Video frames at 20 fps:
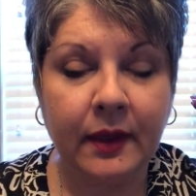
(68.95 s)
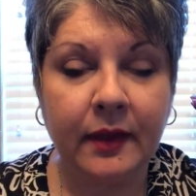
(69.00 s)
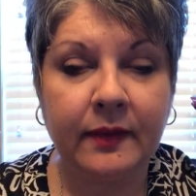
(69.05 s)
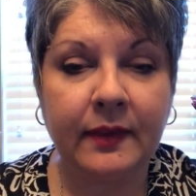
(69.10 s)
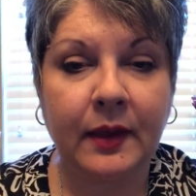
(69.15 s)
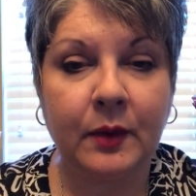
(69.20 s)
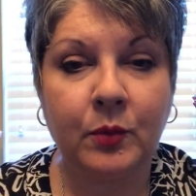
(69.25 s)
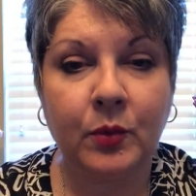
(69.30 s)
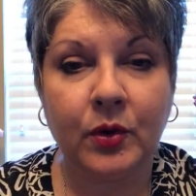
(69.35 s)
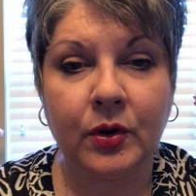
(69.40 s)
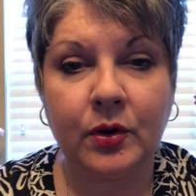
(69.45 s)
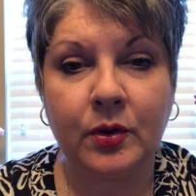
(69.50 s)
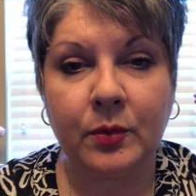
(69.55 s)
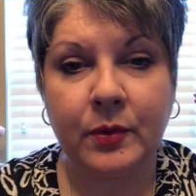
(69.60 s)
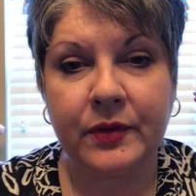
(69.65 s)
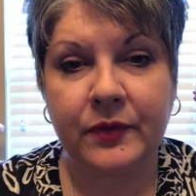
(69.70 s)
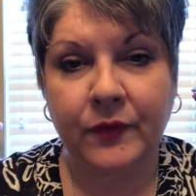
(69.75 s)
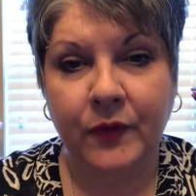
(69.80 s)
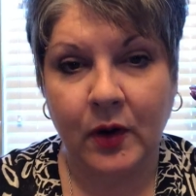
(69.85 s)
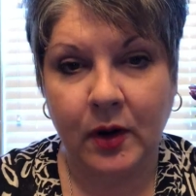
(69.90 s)
They work
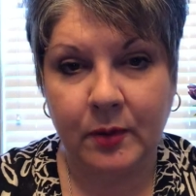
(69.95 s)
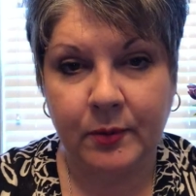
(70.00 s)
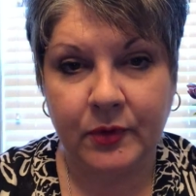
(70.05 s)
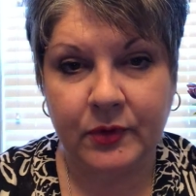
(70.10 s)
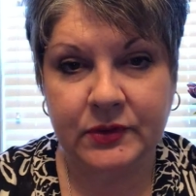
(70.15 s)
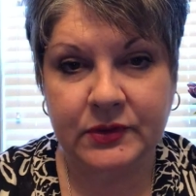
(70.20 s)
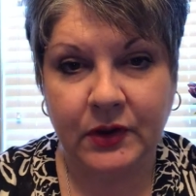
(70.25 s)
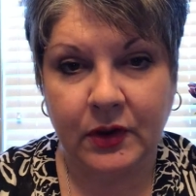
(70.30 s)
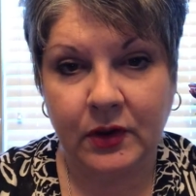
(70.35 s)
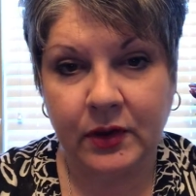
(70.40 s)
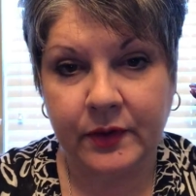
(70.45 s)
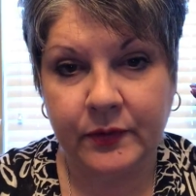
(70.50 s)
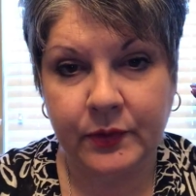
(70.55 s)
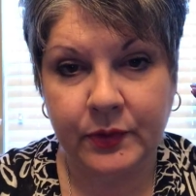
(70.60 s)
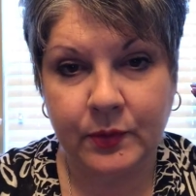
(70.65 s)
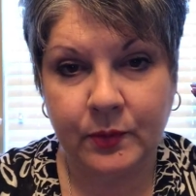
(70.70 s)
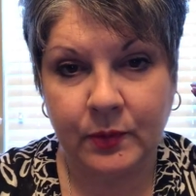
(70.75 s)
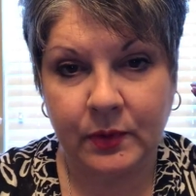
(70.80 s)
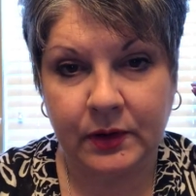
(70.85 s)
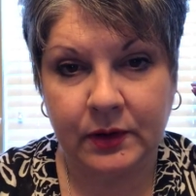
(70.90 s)
with farmers all over
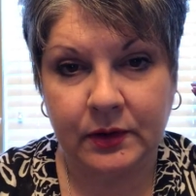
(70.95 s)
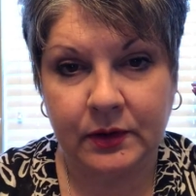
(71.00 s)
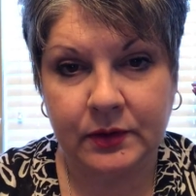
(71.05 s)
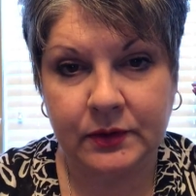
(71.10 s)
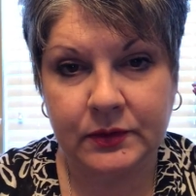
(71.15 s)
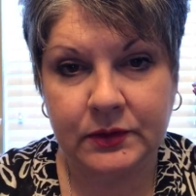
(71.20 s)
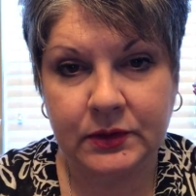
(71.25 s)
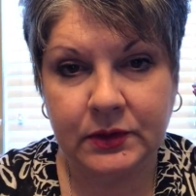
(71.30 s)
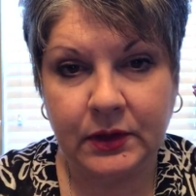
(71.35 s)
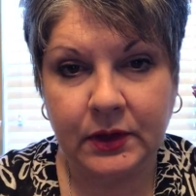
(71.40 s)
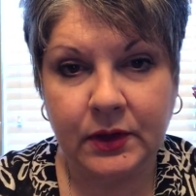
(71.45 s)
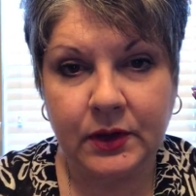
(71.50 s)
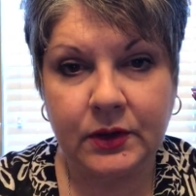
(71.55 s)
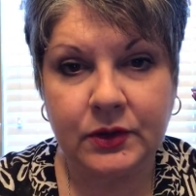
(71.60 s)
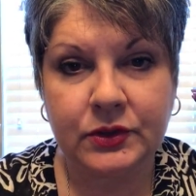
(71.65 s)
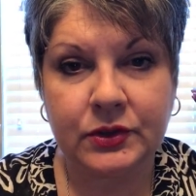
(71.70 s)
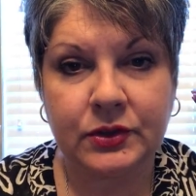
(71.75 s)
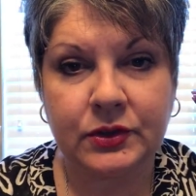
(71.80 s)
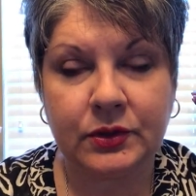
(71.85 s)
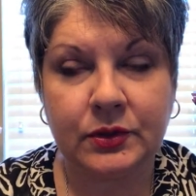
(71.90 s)
the world
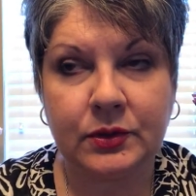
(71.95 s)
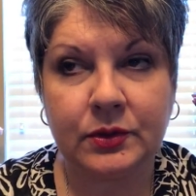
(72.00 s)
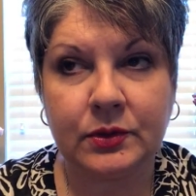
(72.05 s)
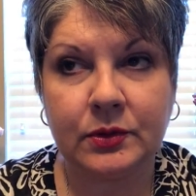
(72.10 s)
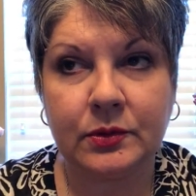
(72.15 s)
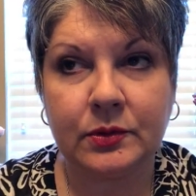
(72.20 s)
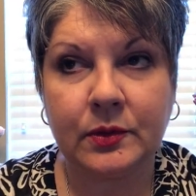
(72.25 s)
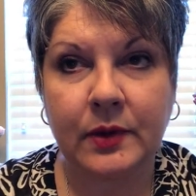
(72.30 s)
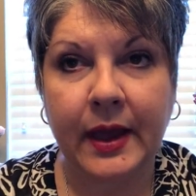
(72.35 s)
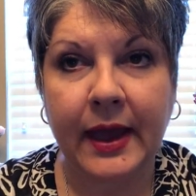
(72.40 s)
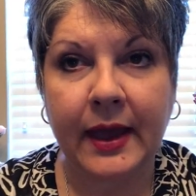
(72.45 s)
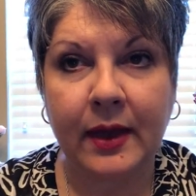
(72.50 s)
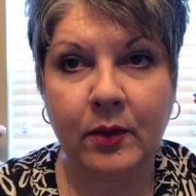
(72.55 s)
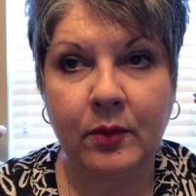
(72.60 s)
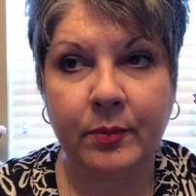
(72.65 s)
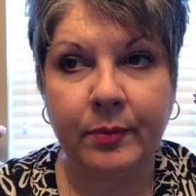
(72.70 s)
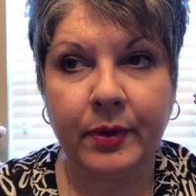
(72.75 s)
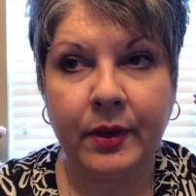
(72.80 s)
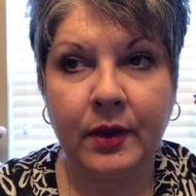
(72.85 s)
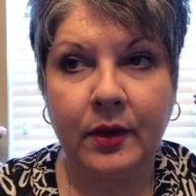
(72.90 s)
to
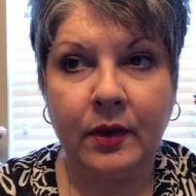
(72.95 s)
help